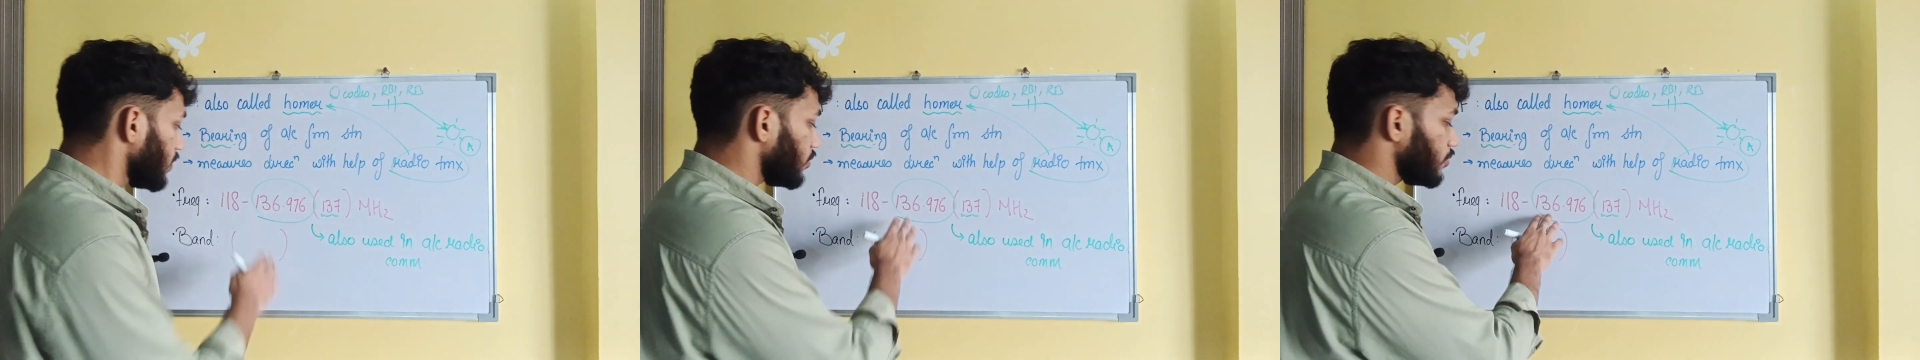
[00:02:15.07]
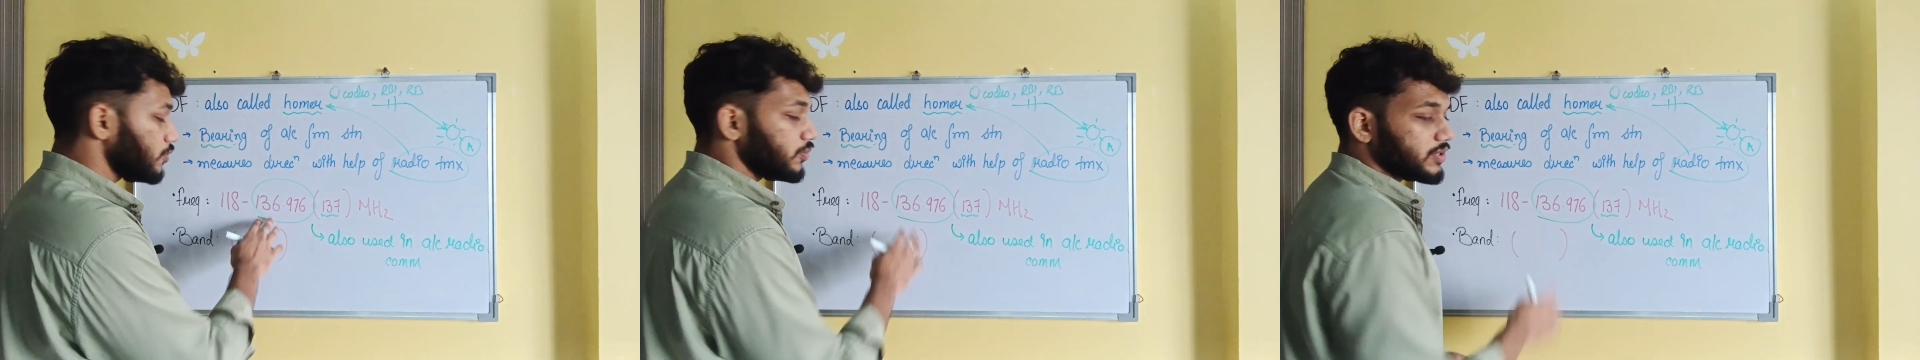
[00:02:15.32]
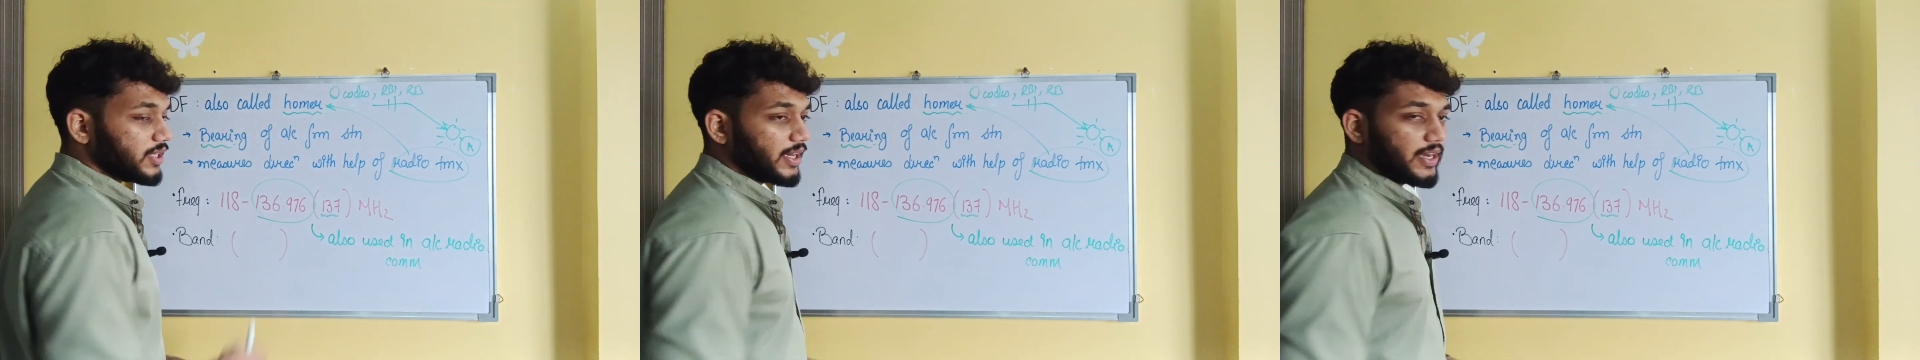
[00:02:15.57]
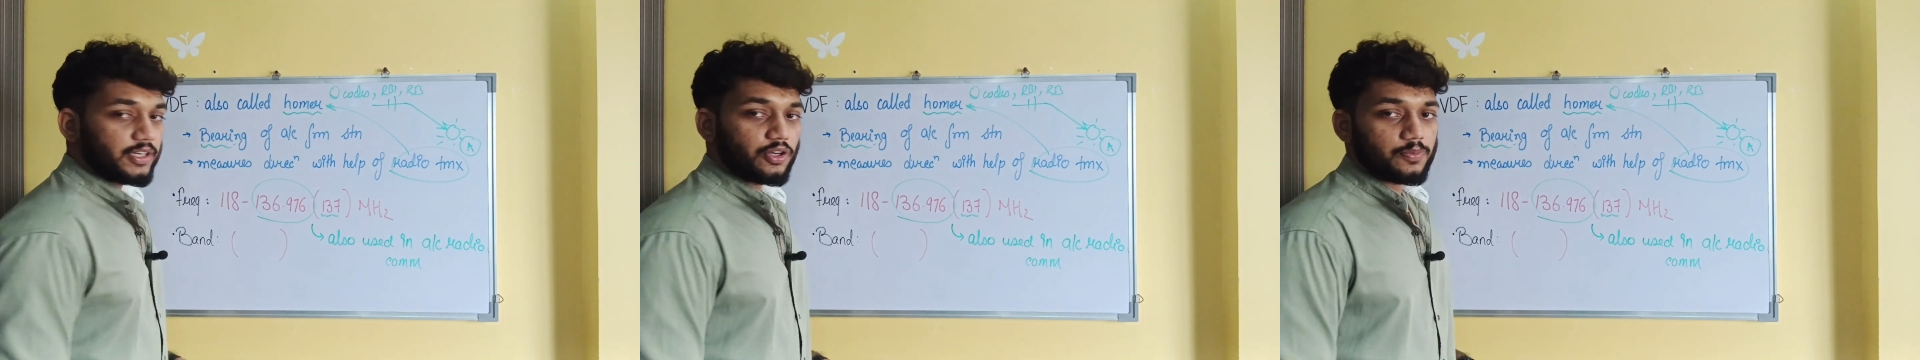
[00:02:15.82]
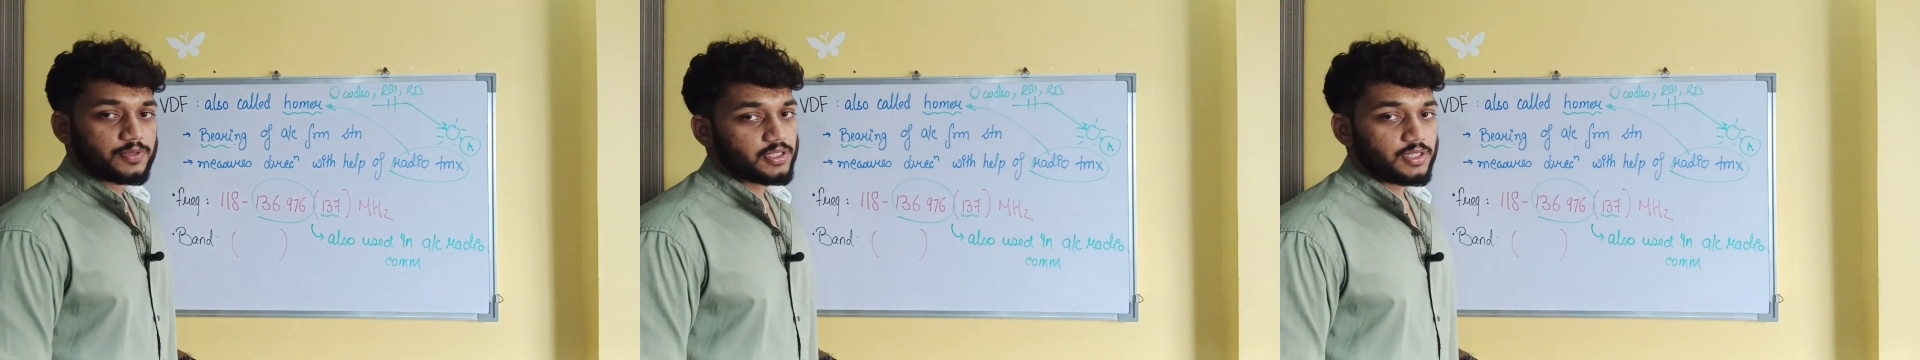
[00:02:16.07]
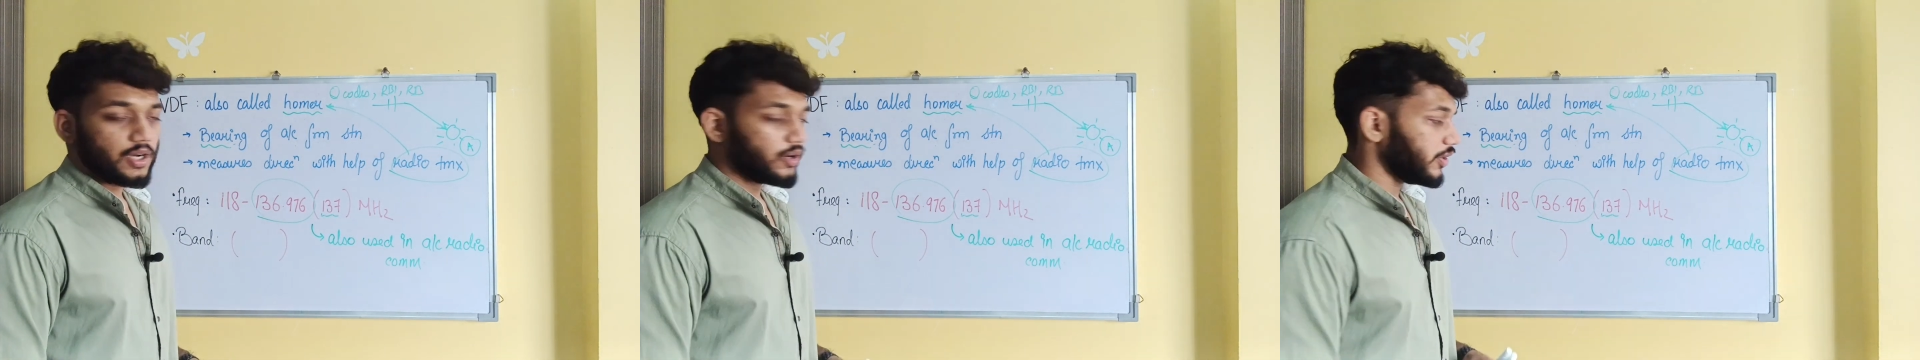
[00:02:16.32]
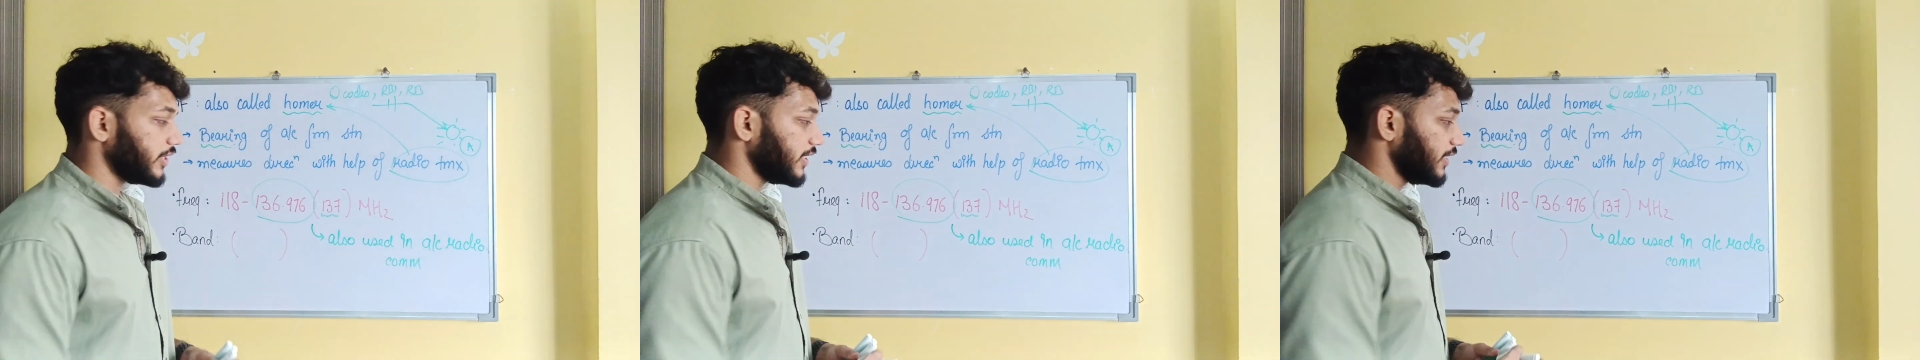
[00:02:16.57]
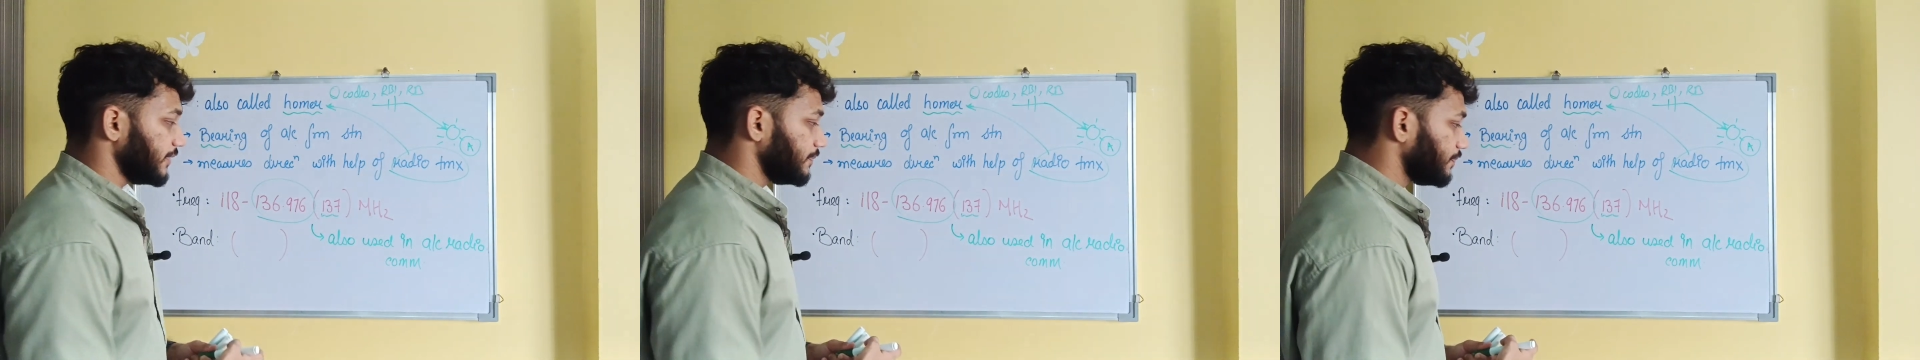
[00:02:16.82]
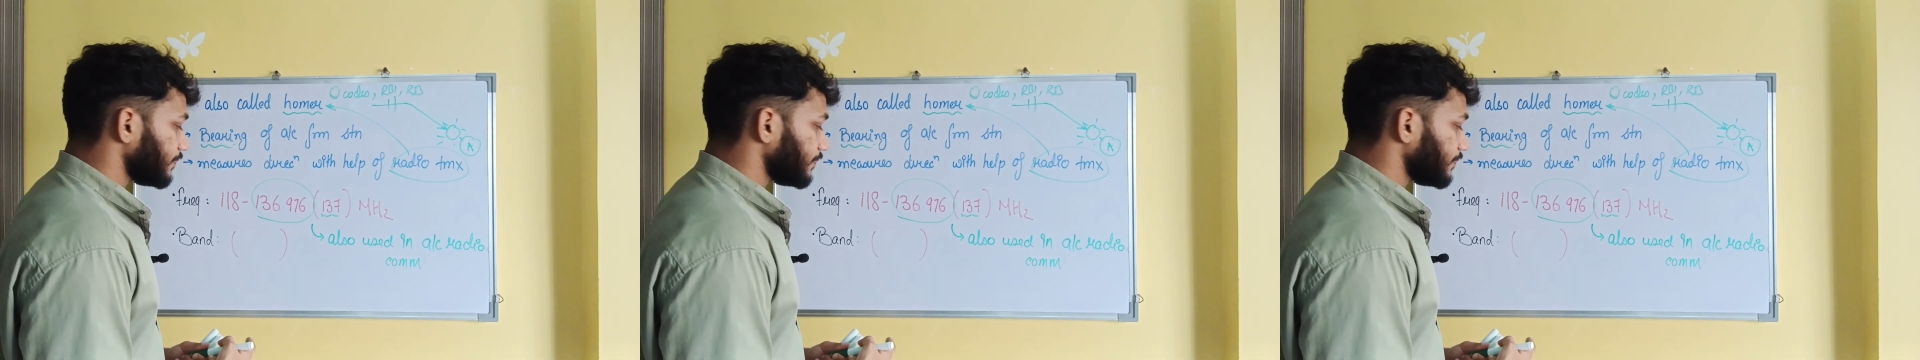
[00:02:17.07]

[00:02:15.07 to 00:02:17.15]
So choose the correct option accordingly.